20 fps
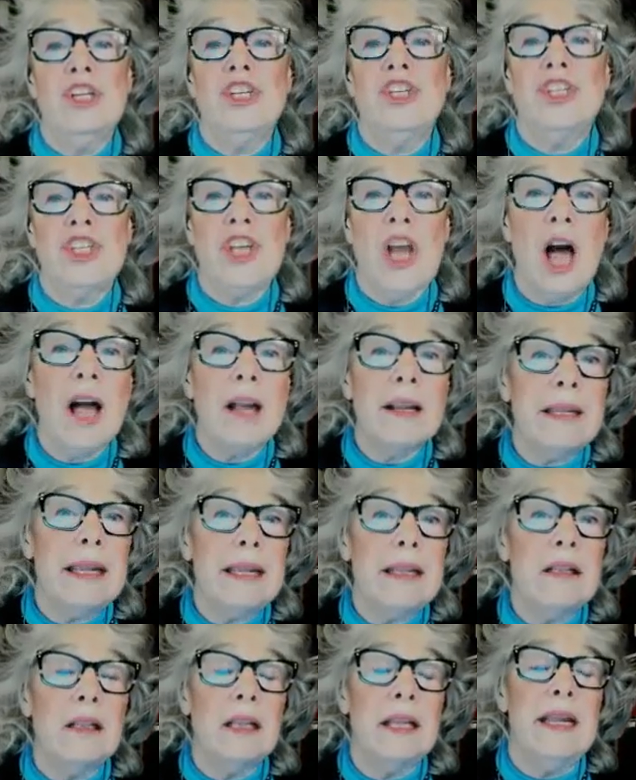
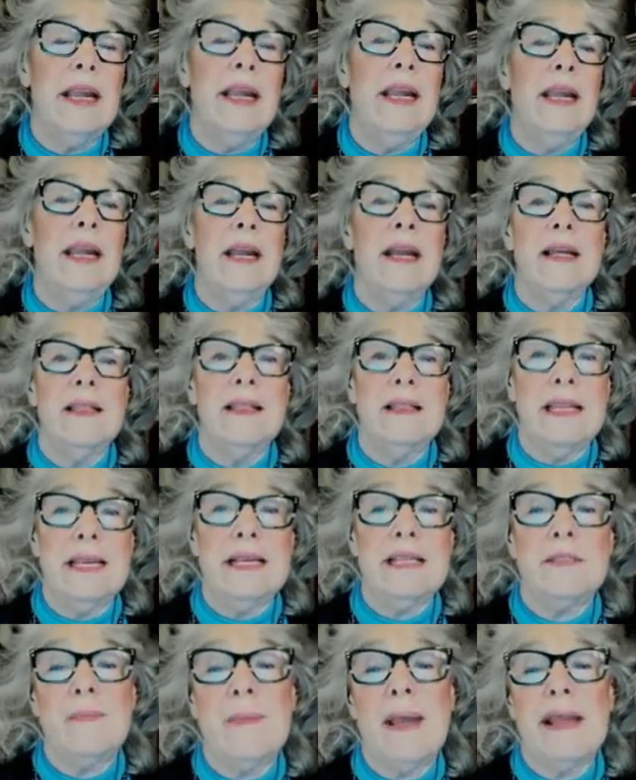Shockingly,
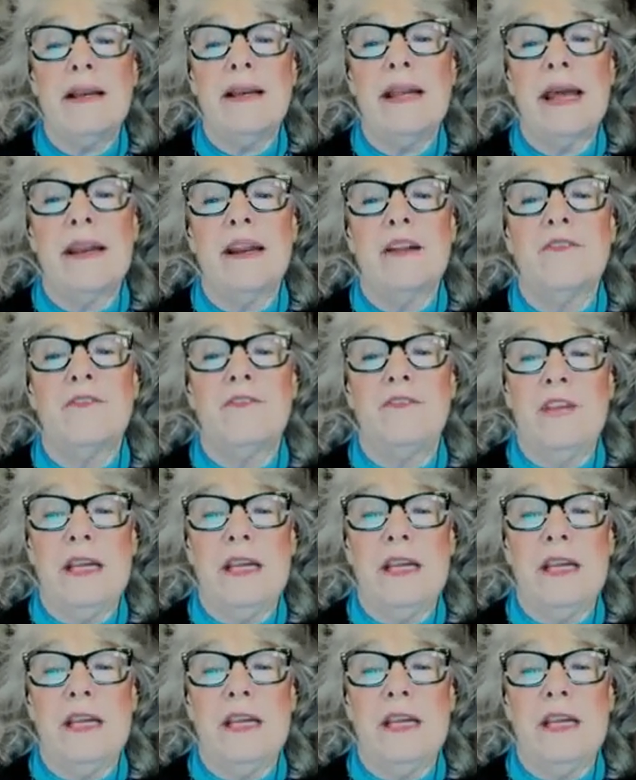these magnetic